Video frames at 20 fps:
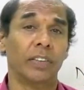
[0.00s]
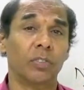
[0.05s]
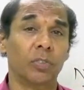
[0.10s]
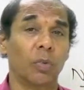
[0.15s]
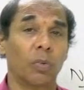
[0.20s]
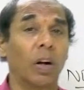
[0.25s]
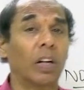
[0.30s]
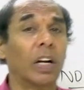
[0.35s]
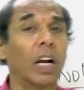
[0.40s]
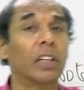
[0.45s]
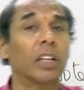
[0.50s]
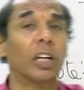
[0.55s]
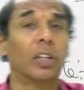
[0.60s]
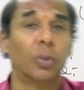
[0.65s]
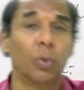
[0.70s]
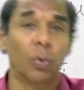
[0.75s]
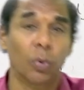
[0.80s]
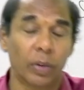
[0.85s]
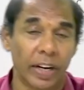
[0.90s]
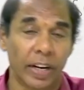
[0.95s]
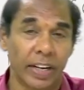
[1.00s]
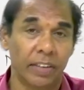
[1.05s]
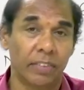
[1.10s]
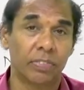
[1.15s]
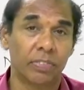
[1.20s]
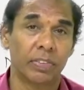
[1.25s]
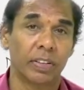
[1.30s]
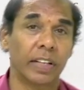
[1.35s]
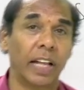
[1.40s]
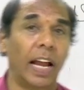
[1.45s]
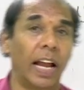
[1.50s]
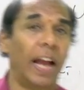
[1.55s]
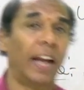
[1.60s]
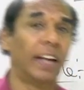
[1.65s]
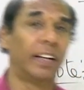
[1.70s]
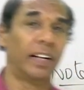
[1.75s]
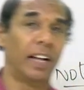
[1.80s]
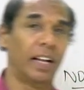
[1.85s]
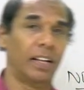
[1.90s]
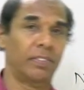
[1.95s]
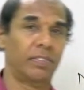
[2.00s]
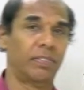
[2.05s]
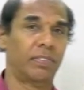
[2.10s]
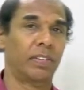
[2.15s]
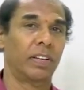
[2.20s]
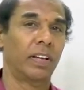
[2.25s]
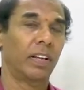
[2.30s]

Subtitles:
What are the two kinds? They act as.